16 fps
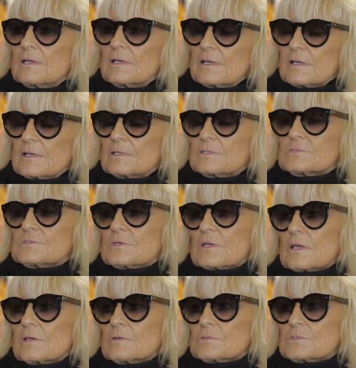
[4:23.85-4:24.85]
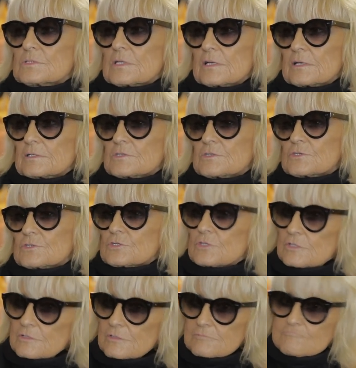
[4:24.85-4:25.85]
okay. So he was like
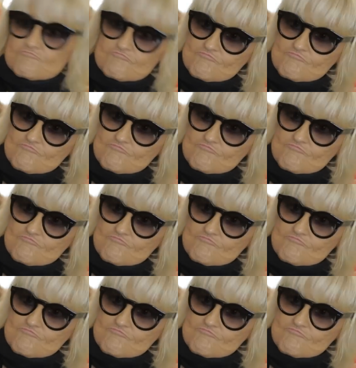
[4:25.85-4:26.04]
stone,